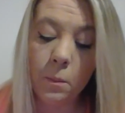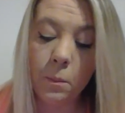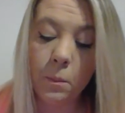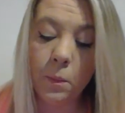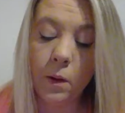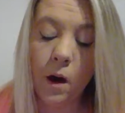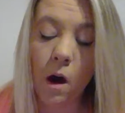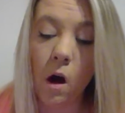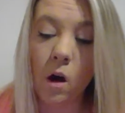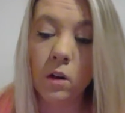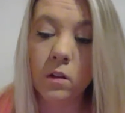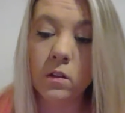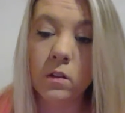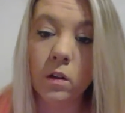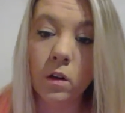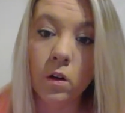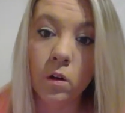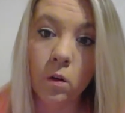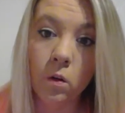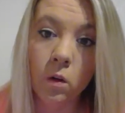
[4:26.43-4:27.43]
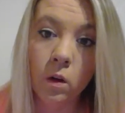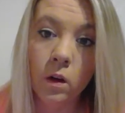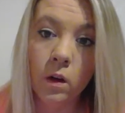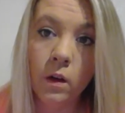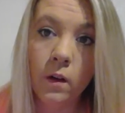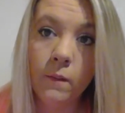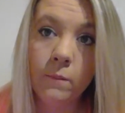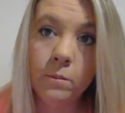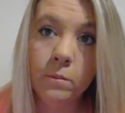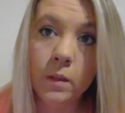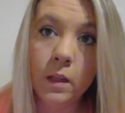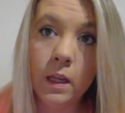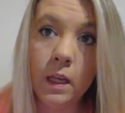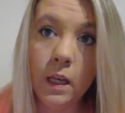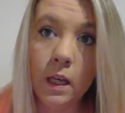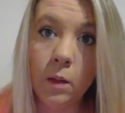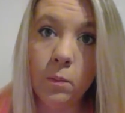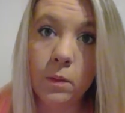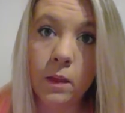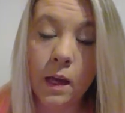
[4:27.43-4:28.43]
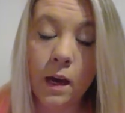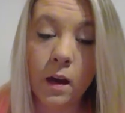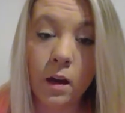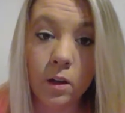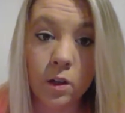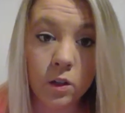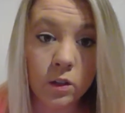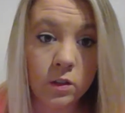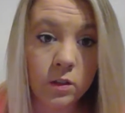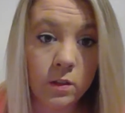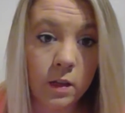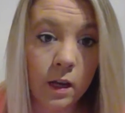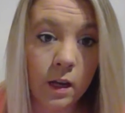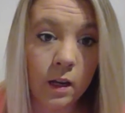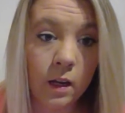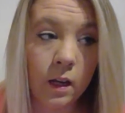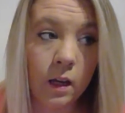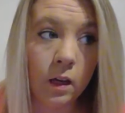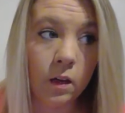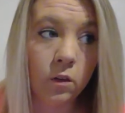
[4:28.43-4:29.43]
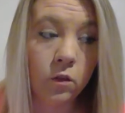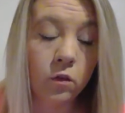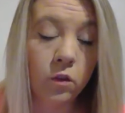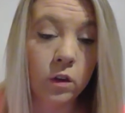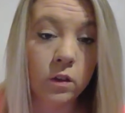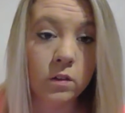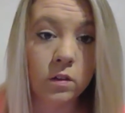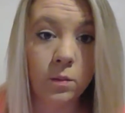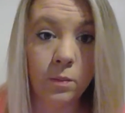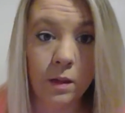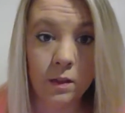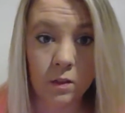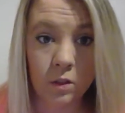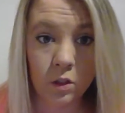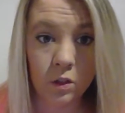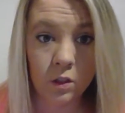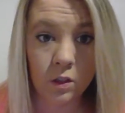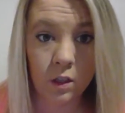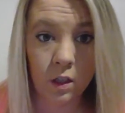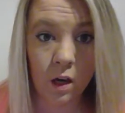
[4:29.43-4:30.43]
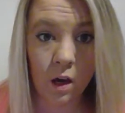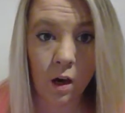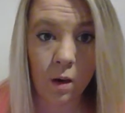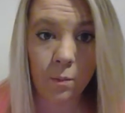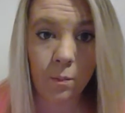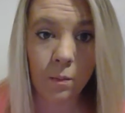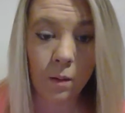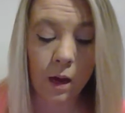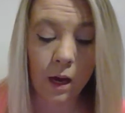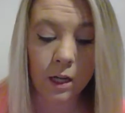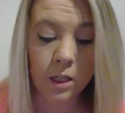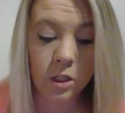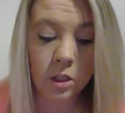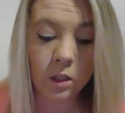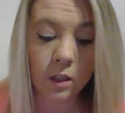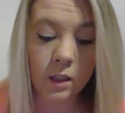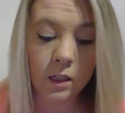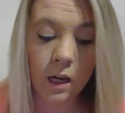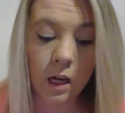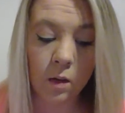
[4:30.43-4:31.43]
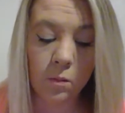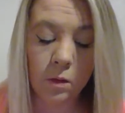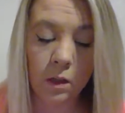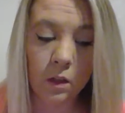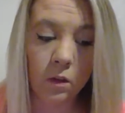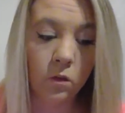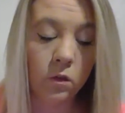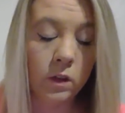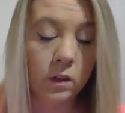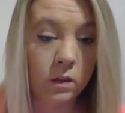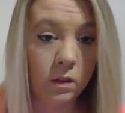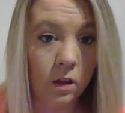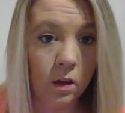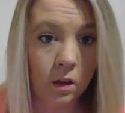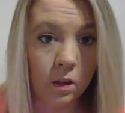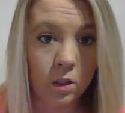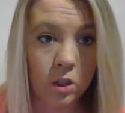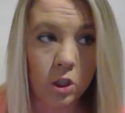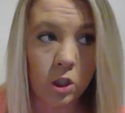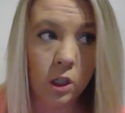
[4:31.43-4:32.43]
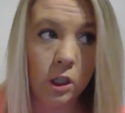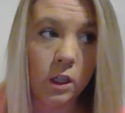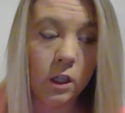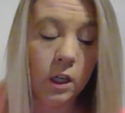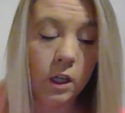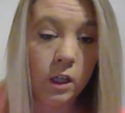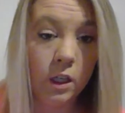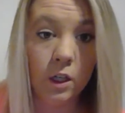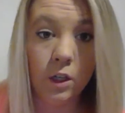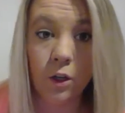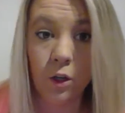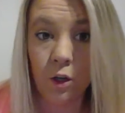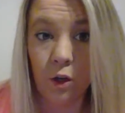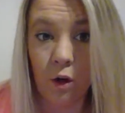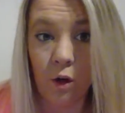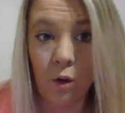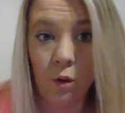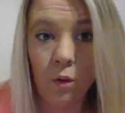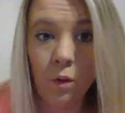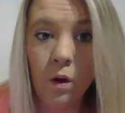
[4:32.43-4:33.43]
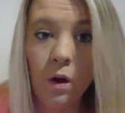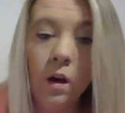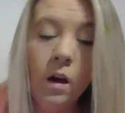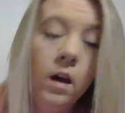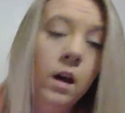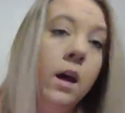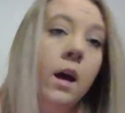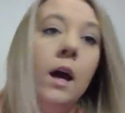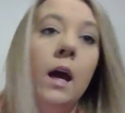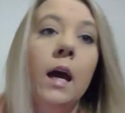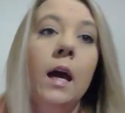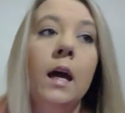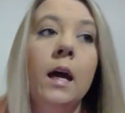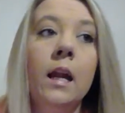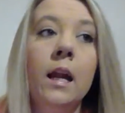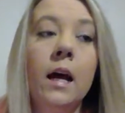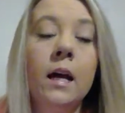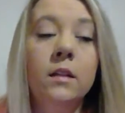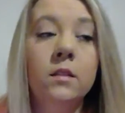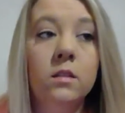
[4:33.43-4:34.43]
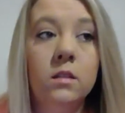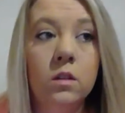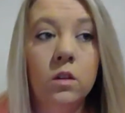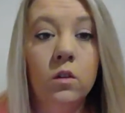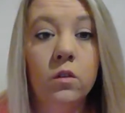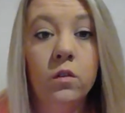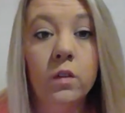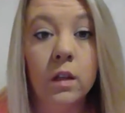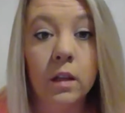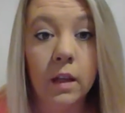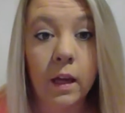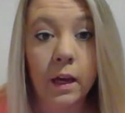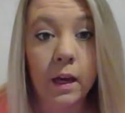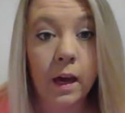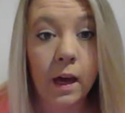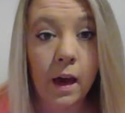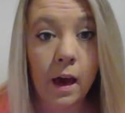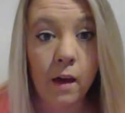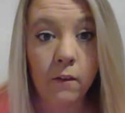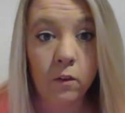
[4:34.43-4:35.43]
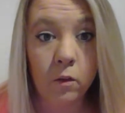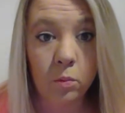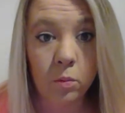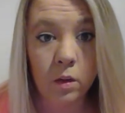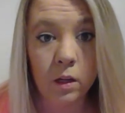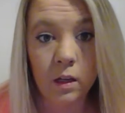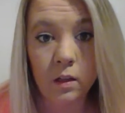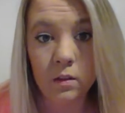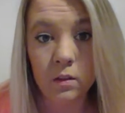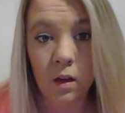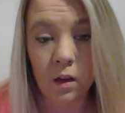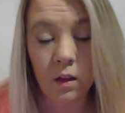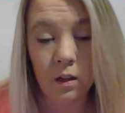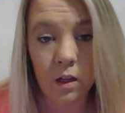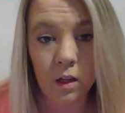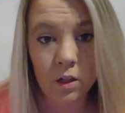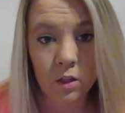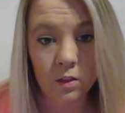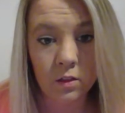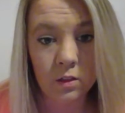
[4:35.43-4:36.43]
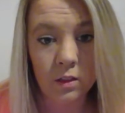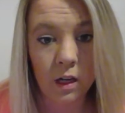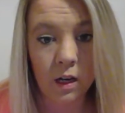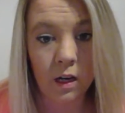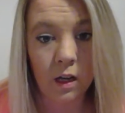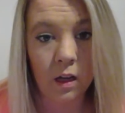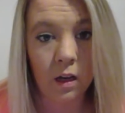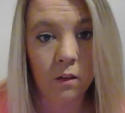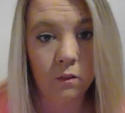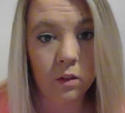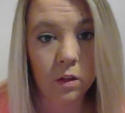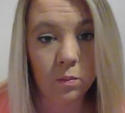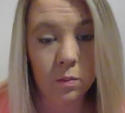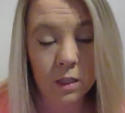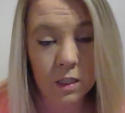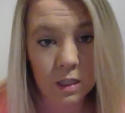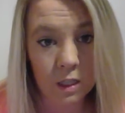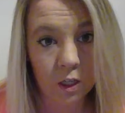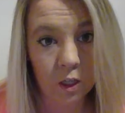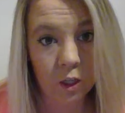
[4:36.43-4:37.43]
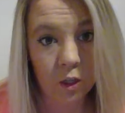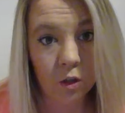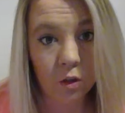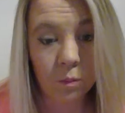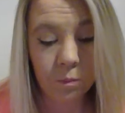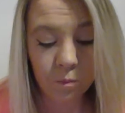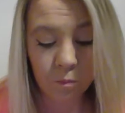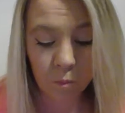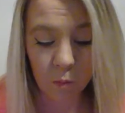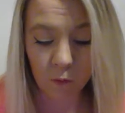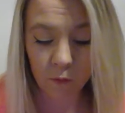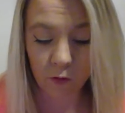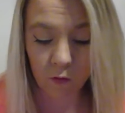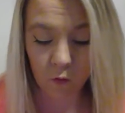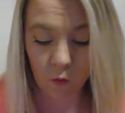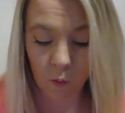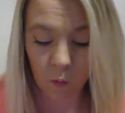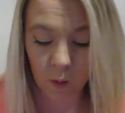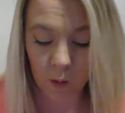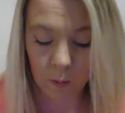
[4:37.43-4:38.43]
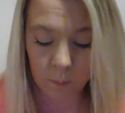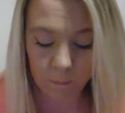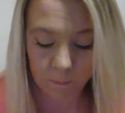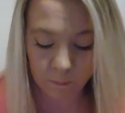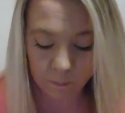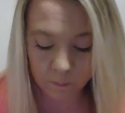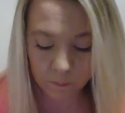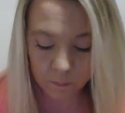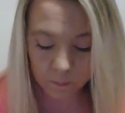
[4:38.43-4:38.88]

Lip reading: but also keep that understanding for semesters to come. I took anatomy and physiology a year ago, and I still feel like I have a pretty solid understanding of the material moving forward.